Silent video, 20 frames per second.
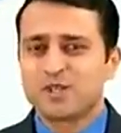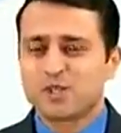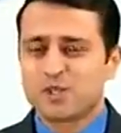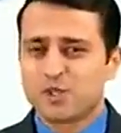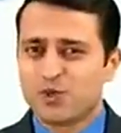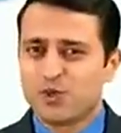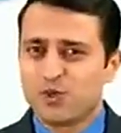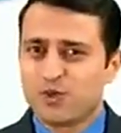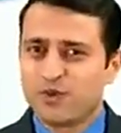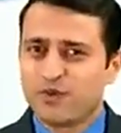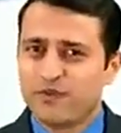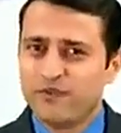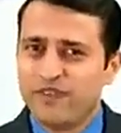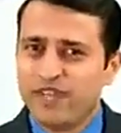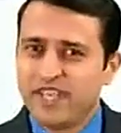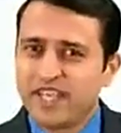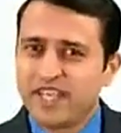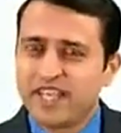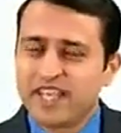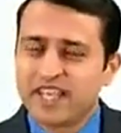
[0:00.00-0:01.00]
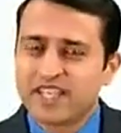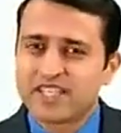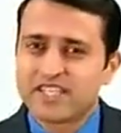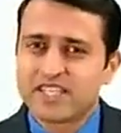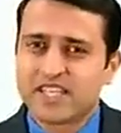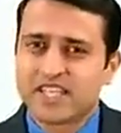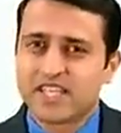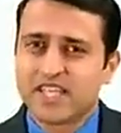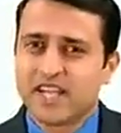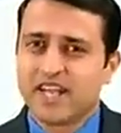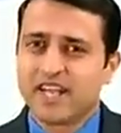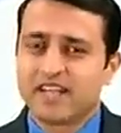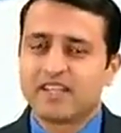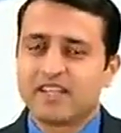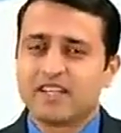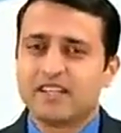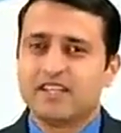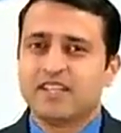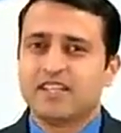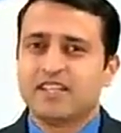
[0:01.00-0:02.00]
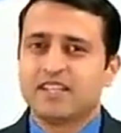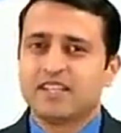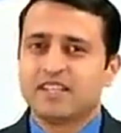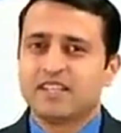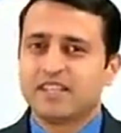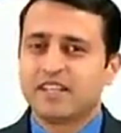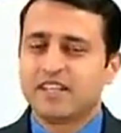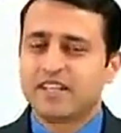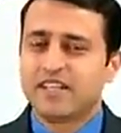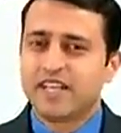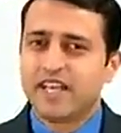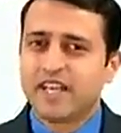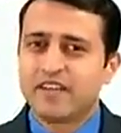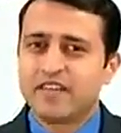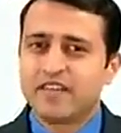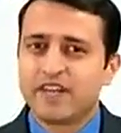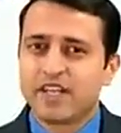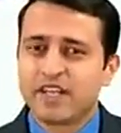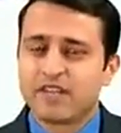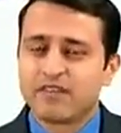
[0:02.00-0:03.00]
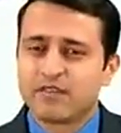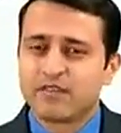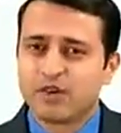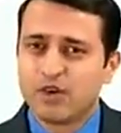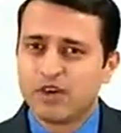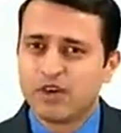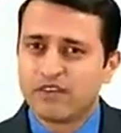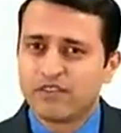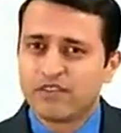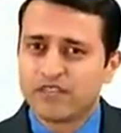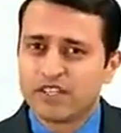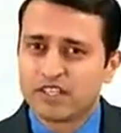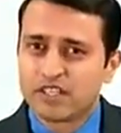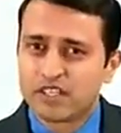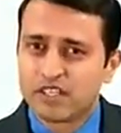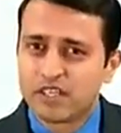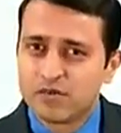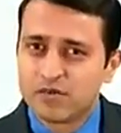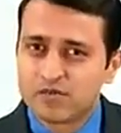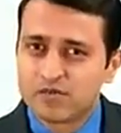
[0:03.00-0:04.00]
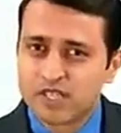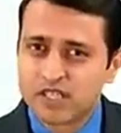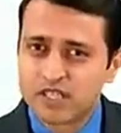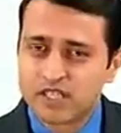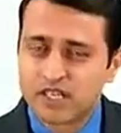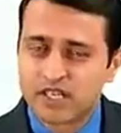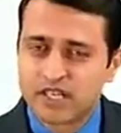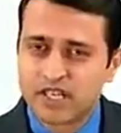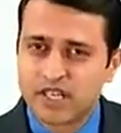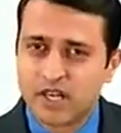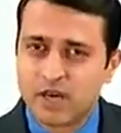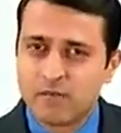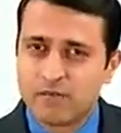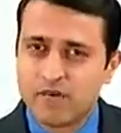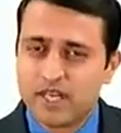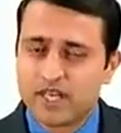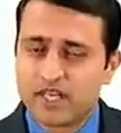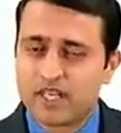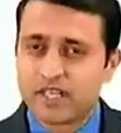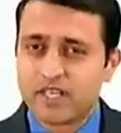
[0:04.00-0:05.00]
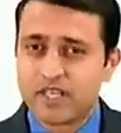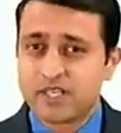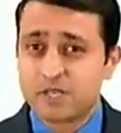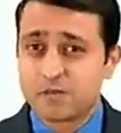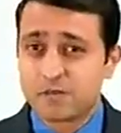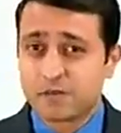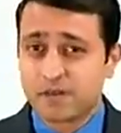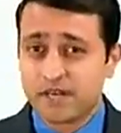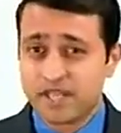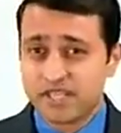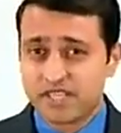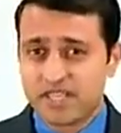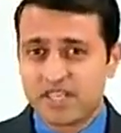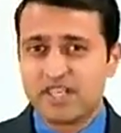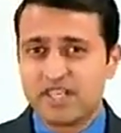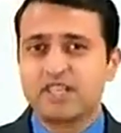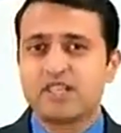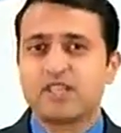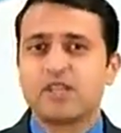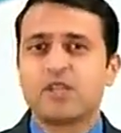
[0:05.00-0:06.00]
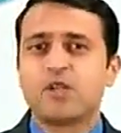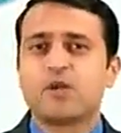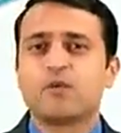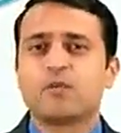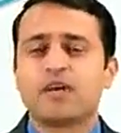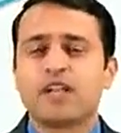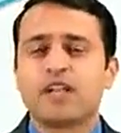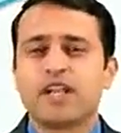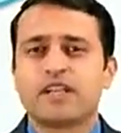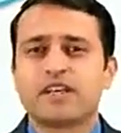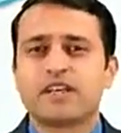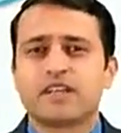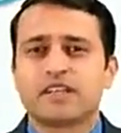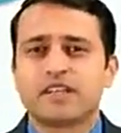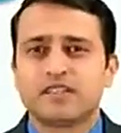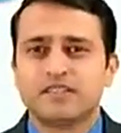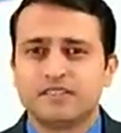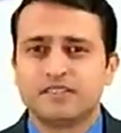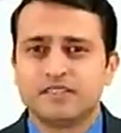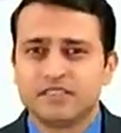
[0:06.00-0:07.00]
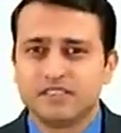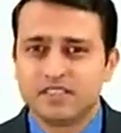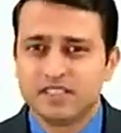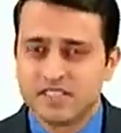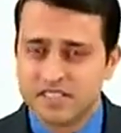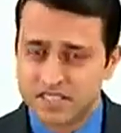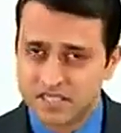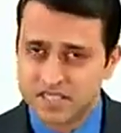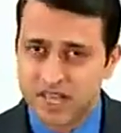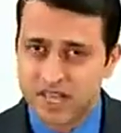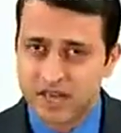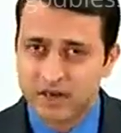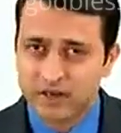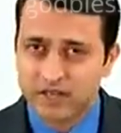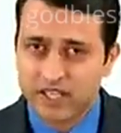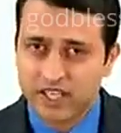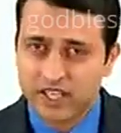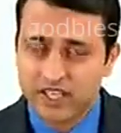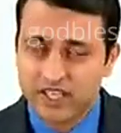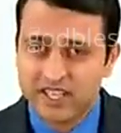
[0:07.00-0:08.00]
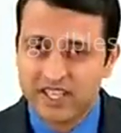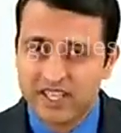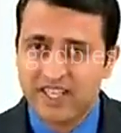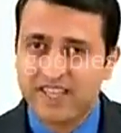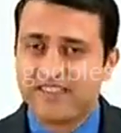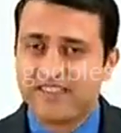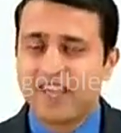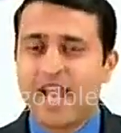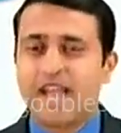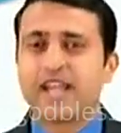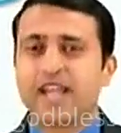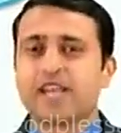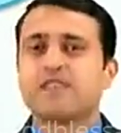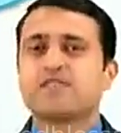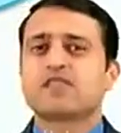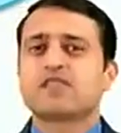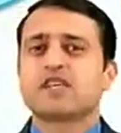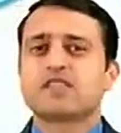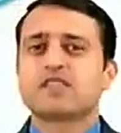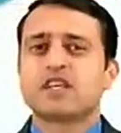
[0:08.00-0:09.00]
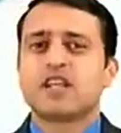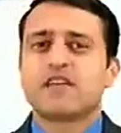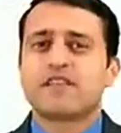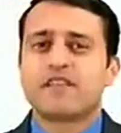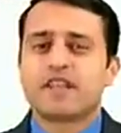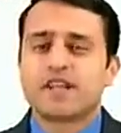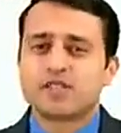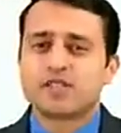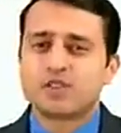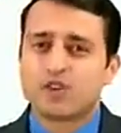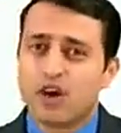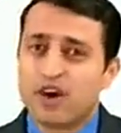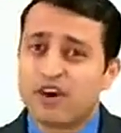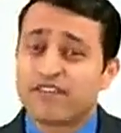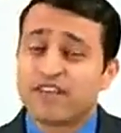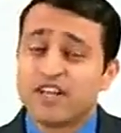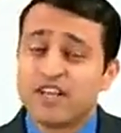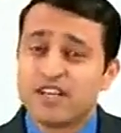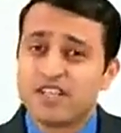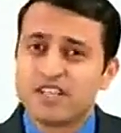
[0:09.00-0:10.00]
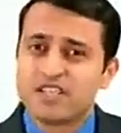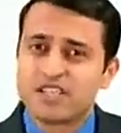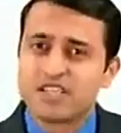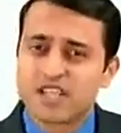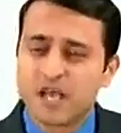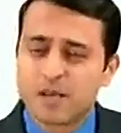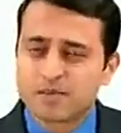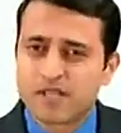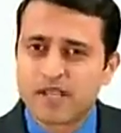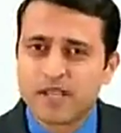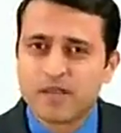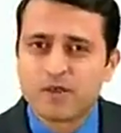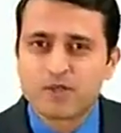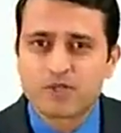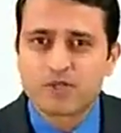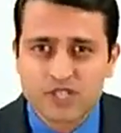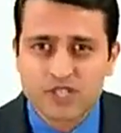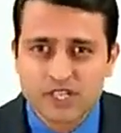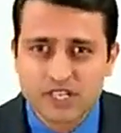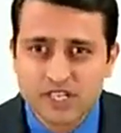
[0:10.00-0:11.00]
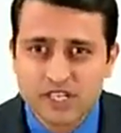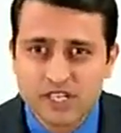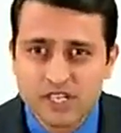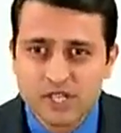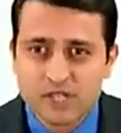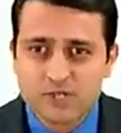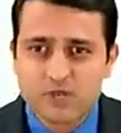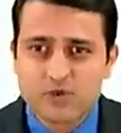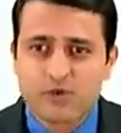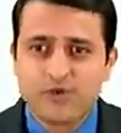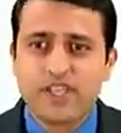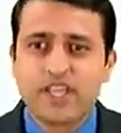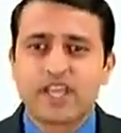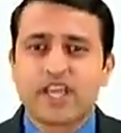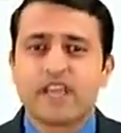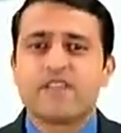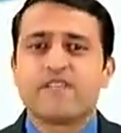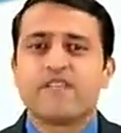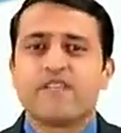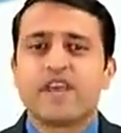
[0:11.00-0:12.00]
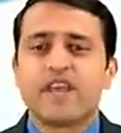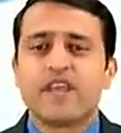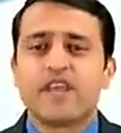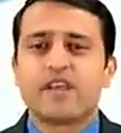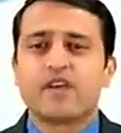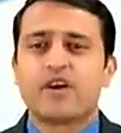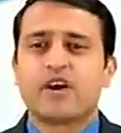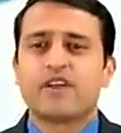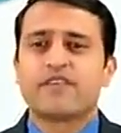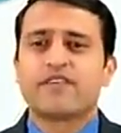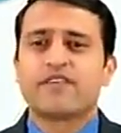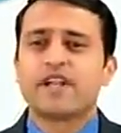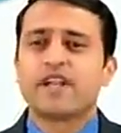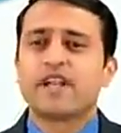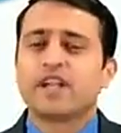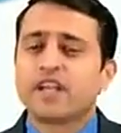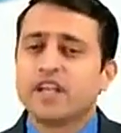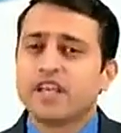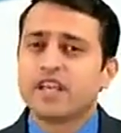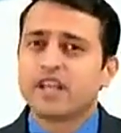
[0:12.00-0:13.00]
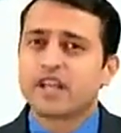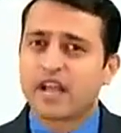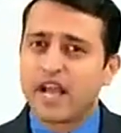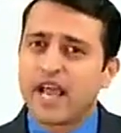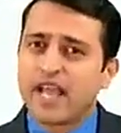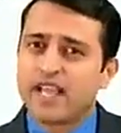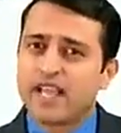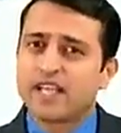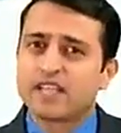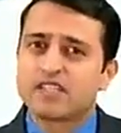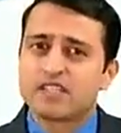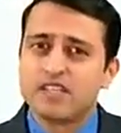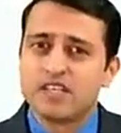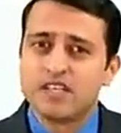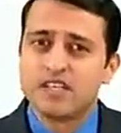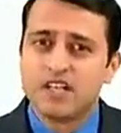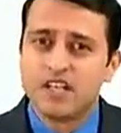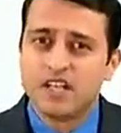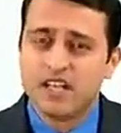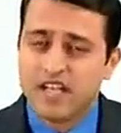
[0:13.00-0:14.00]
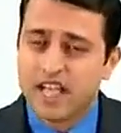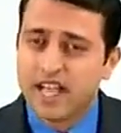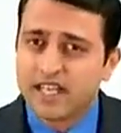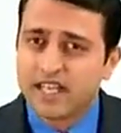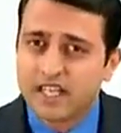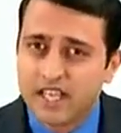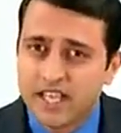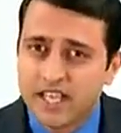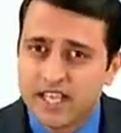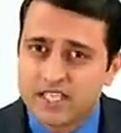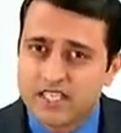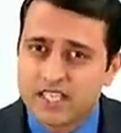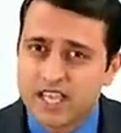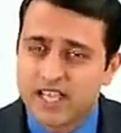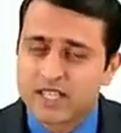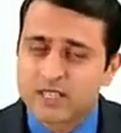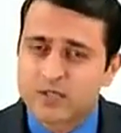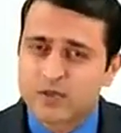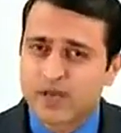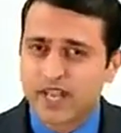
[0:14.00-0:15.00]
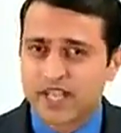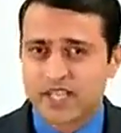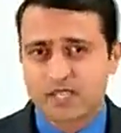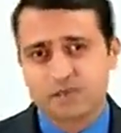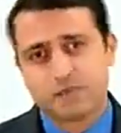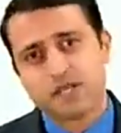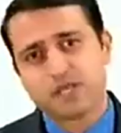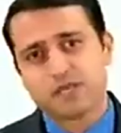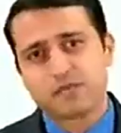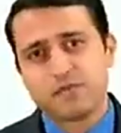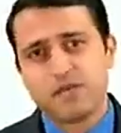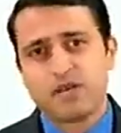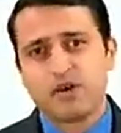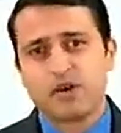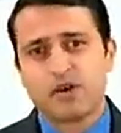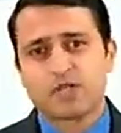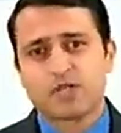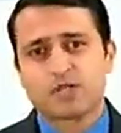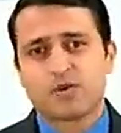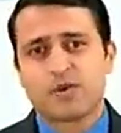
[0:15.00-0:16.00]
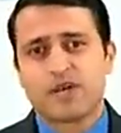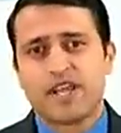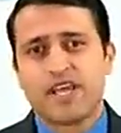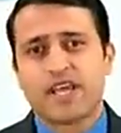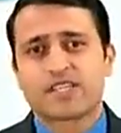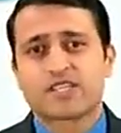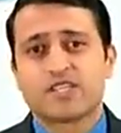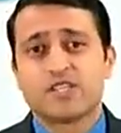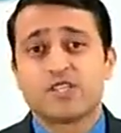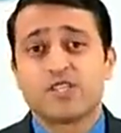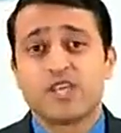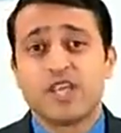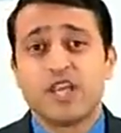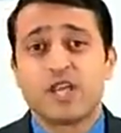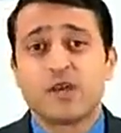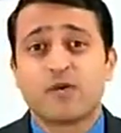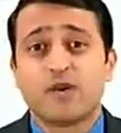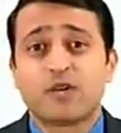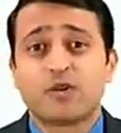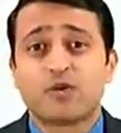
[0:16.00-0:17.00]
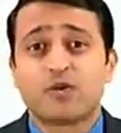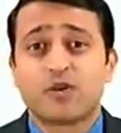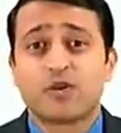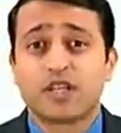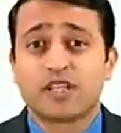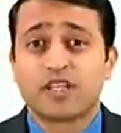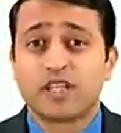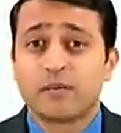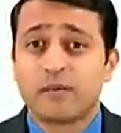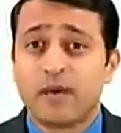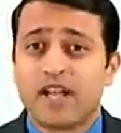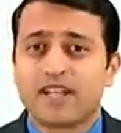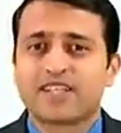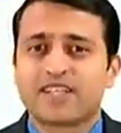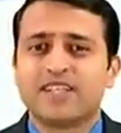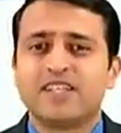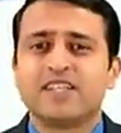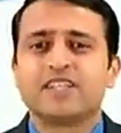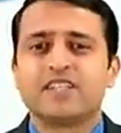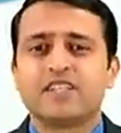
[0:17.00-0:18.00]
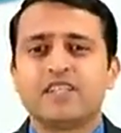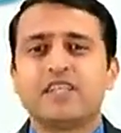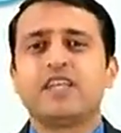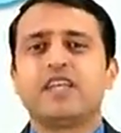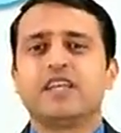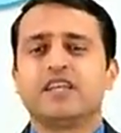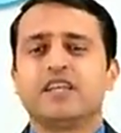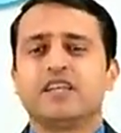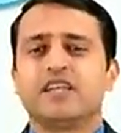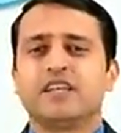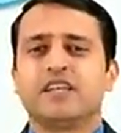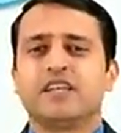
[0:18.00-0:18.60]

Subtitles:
So we can say that the derivative of the terms in the denominator is present in the numerator. Is that okay? That gives us a leverage of substitution. So we can very confidently write, let a sine square x plus b cos square x is equal to nothing but t.